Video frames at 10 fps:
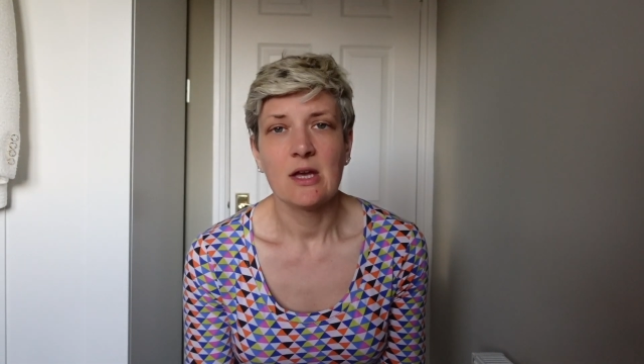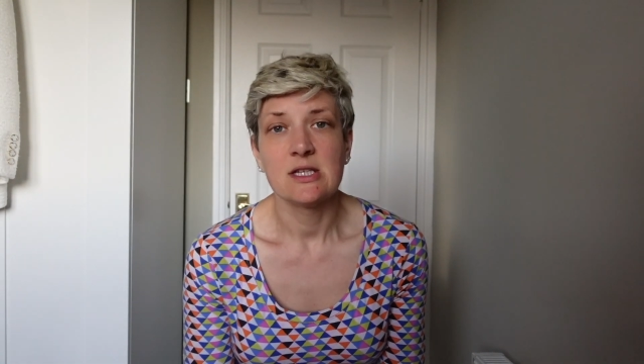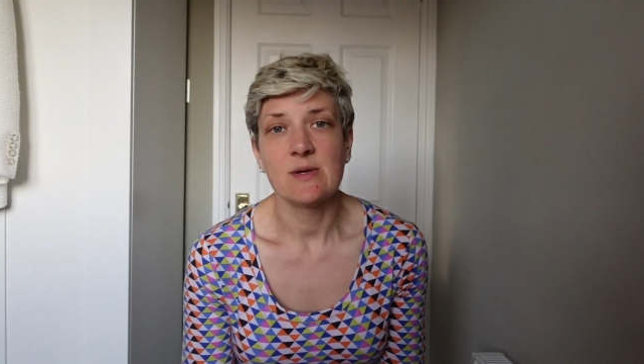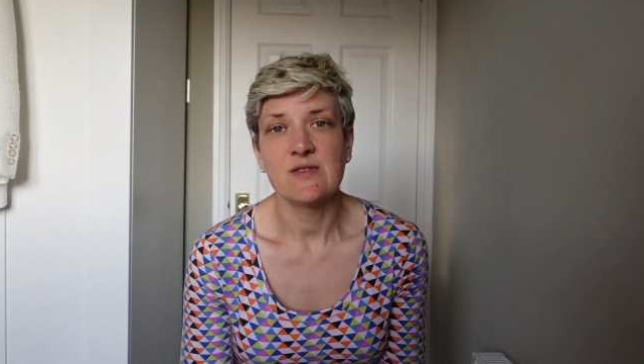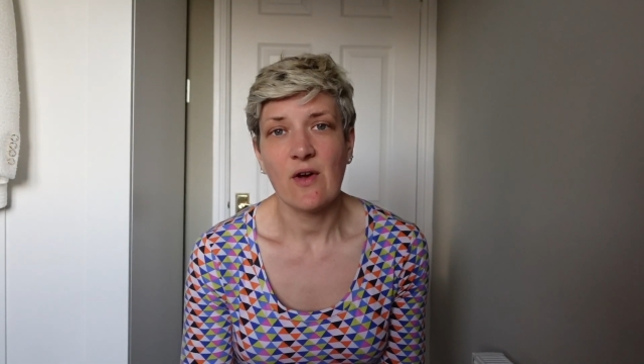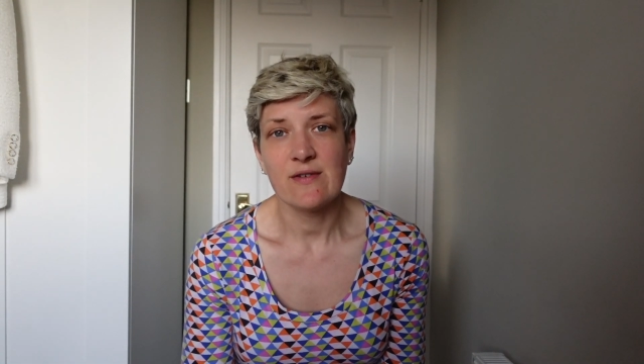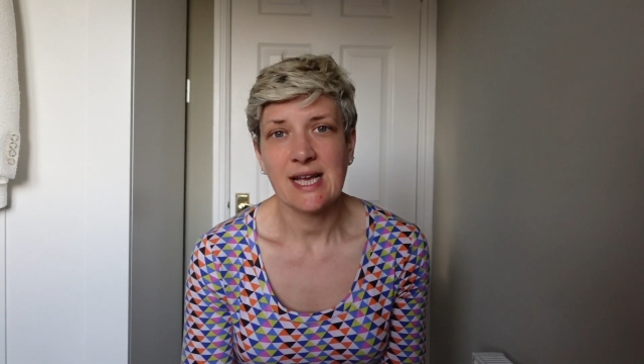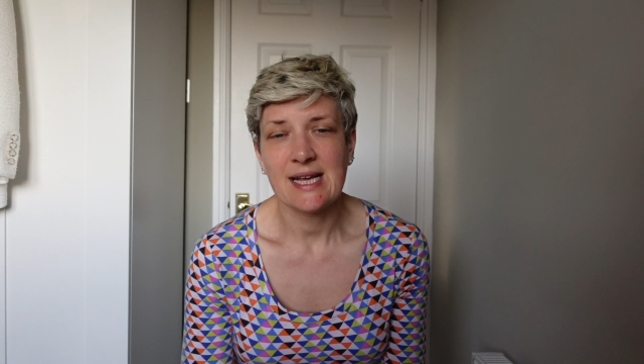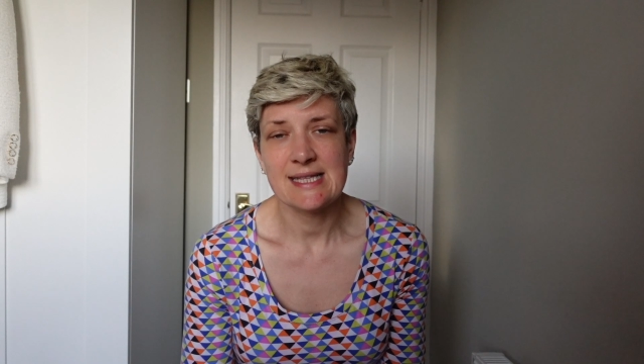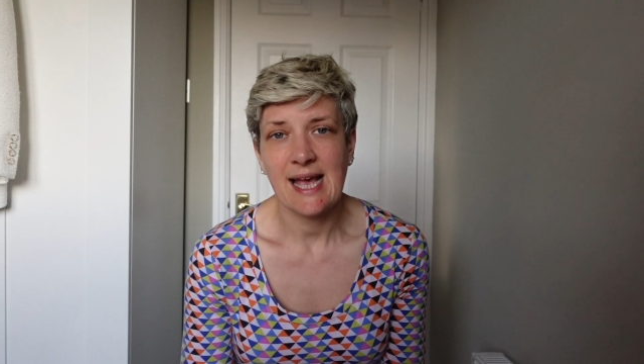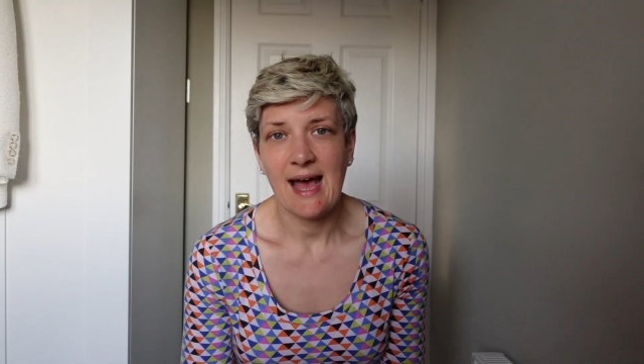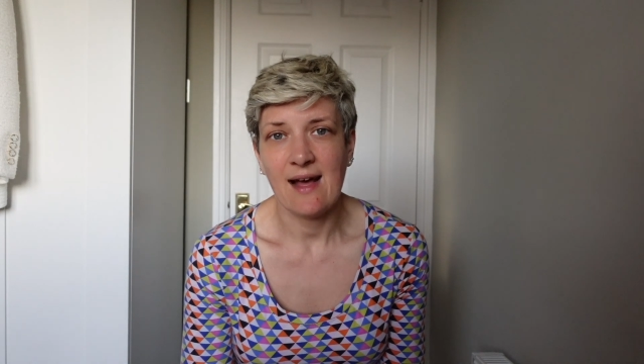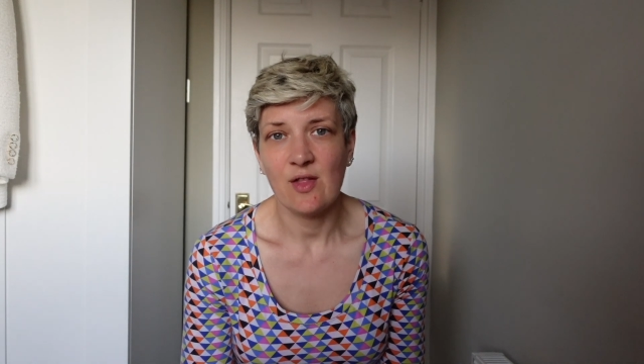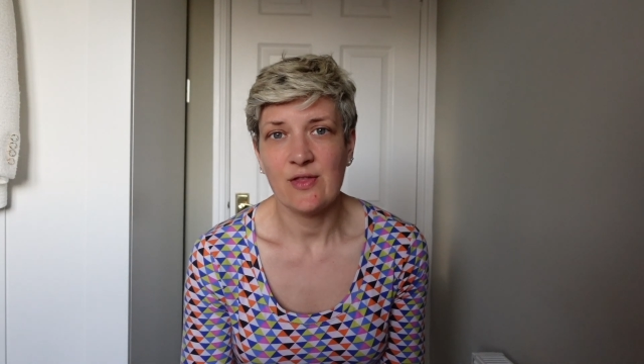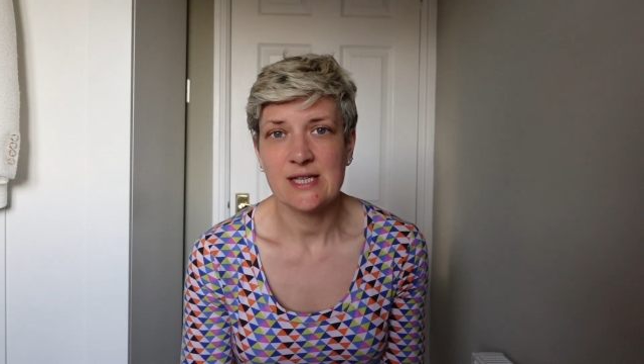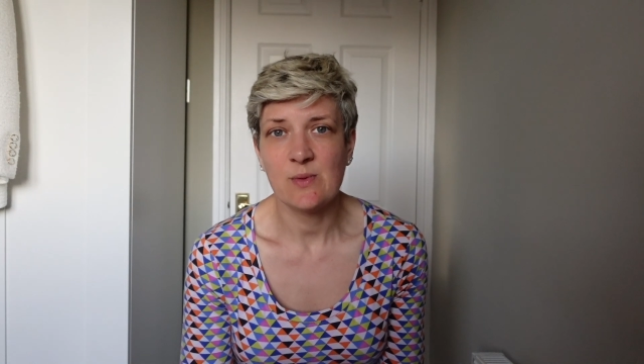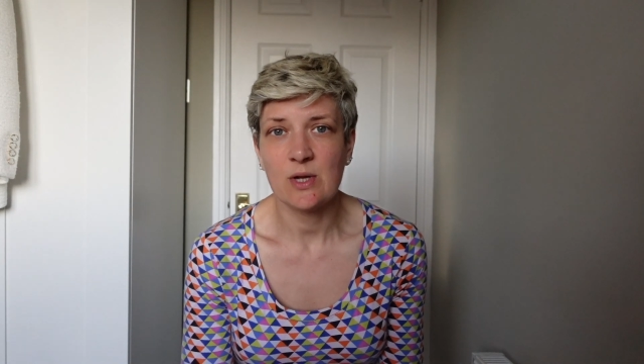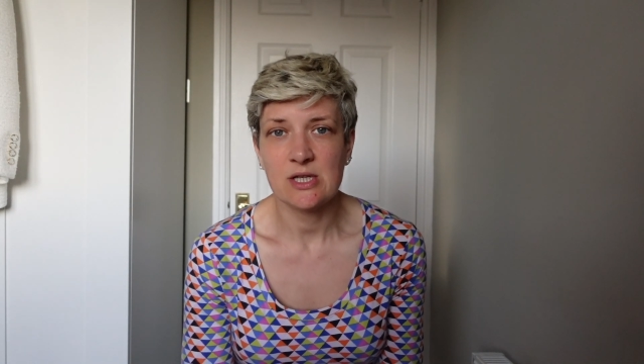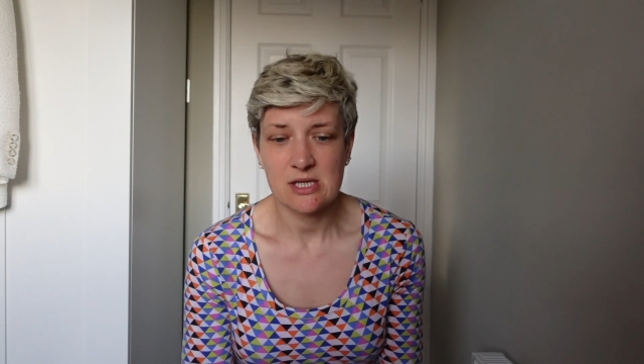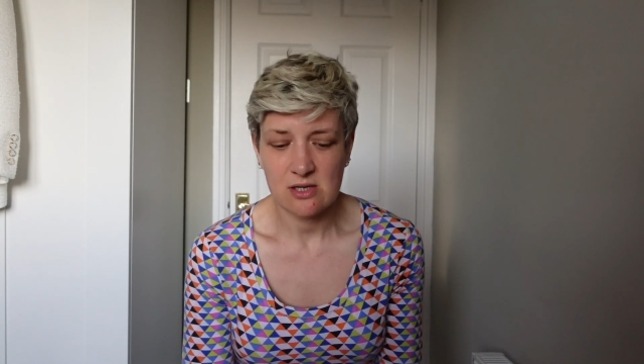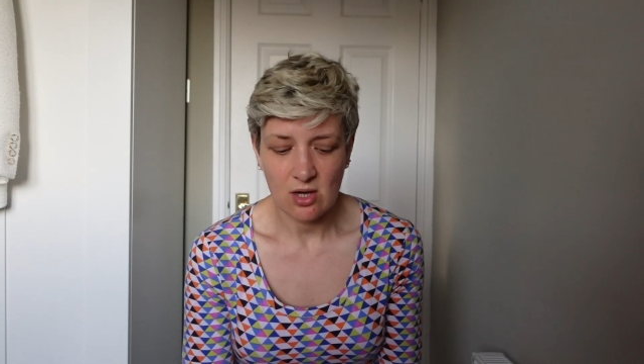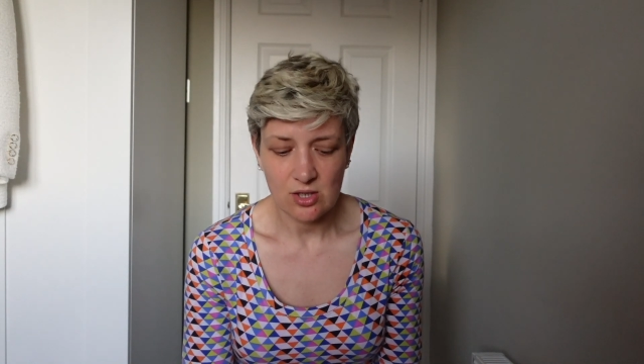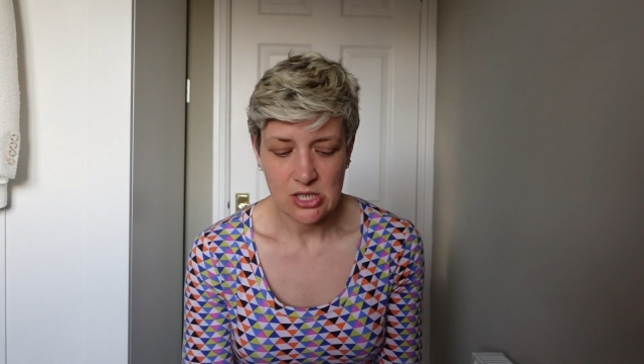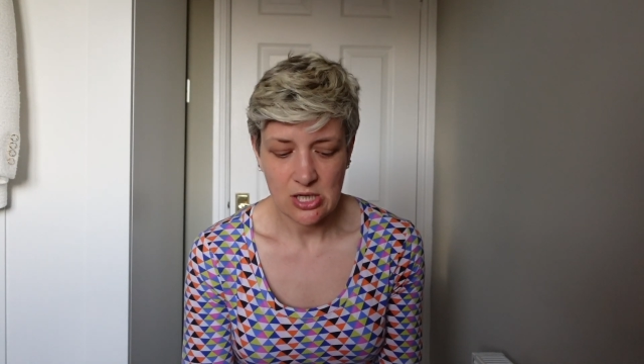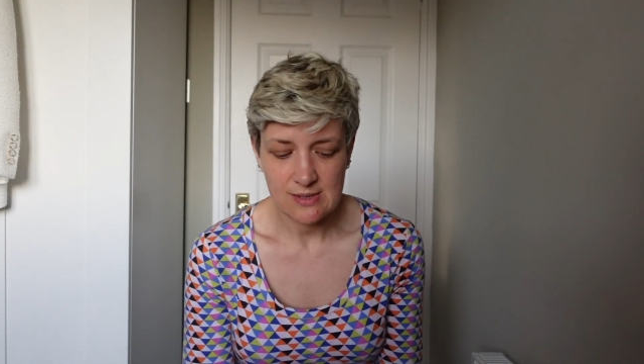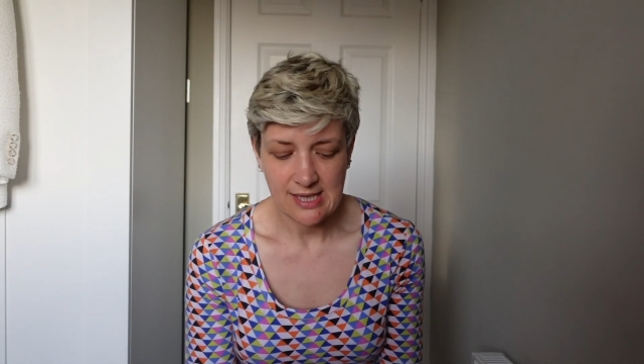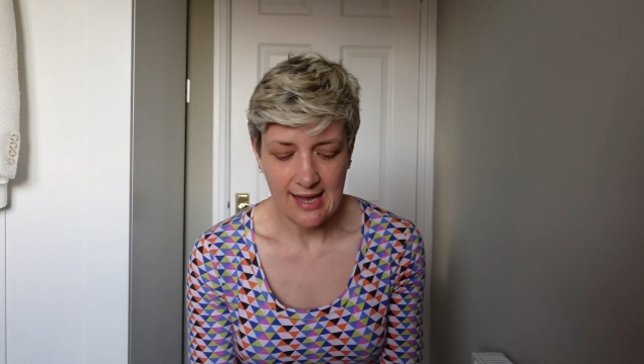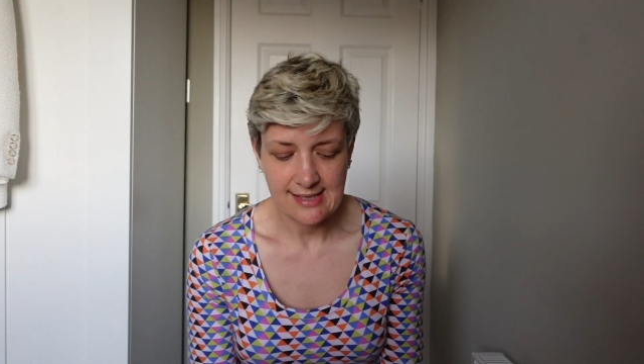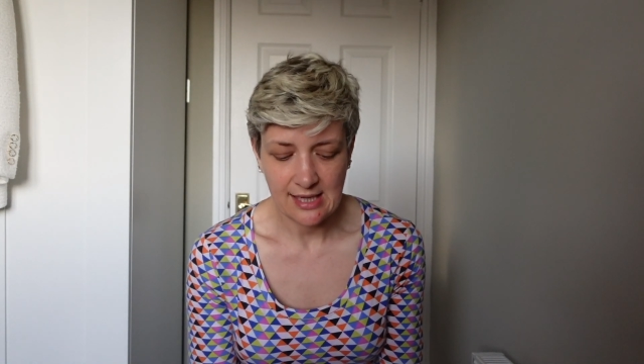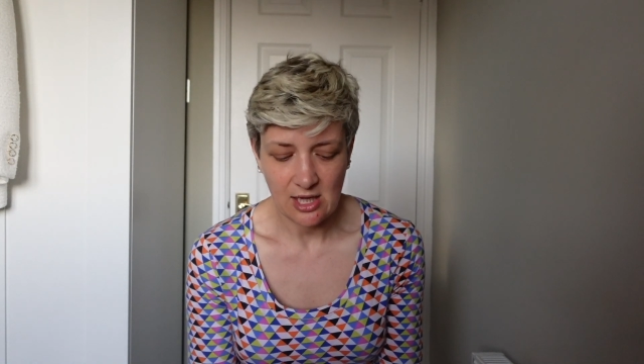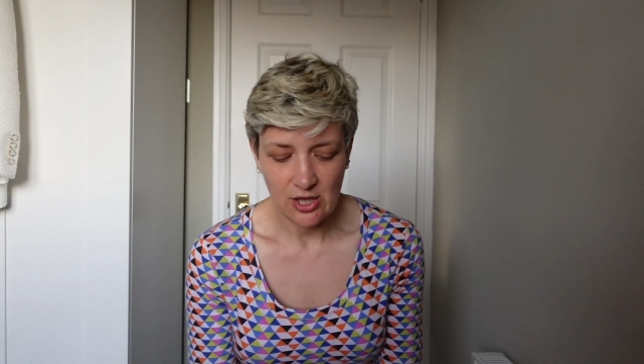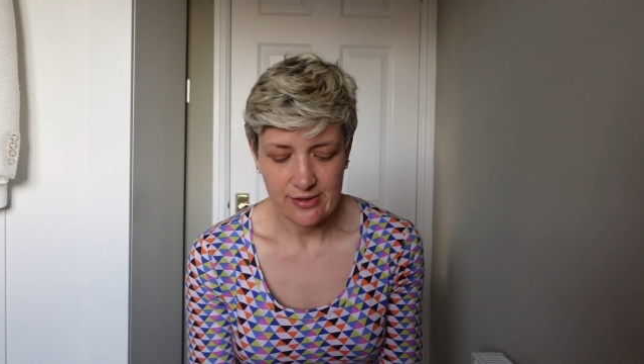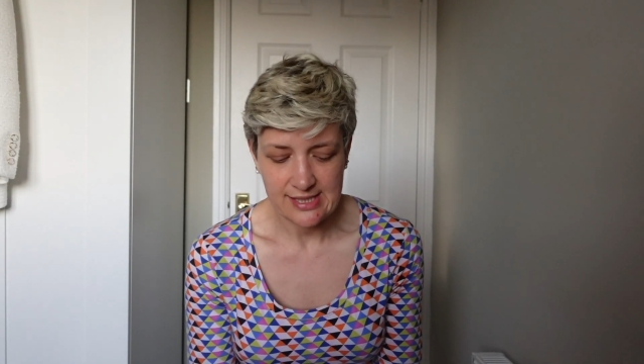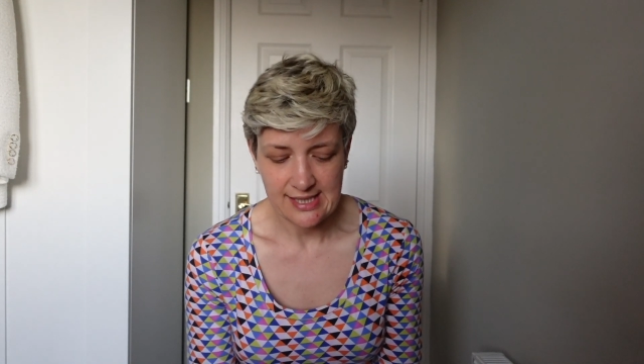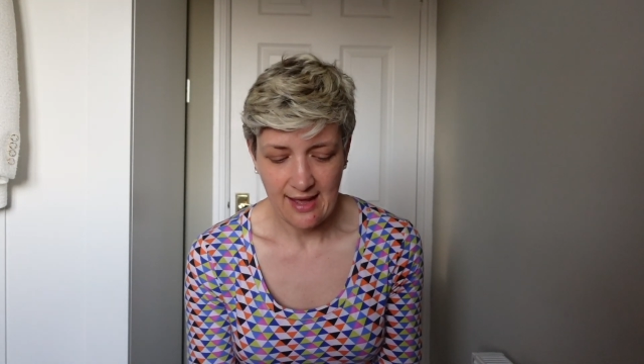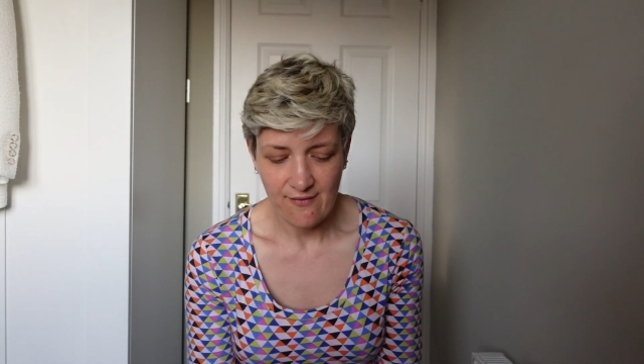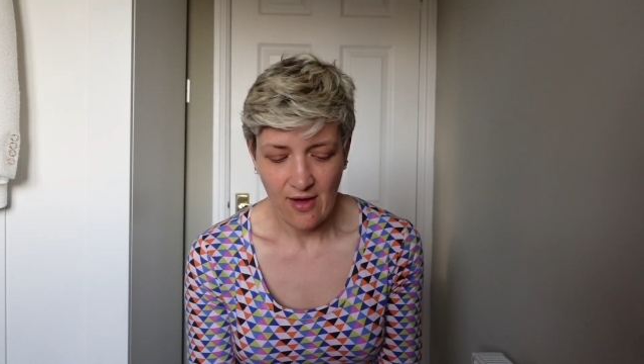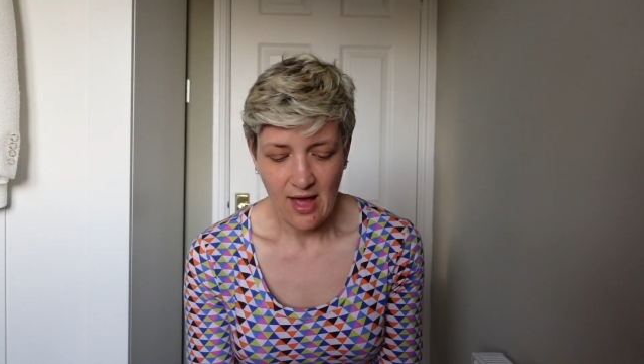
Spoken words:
so as far as I can tell, this one's not too size inclusive,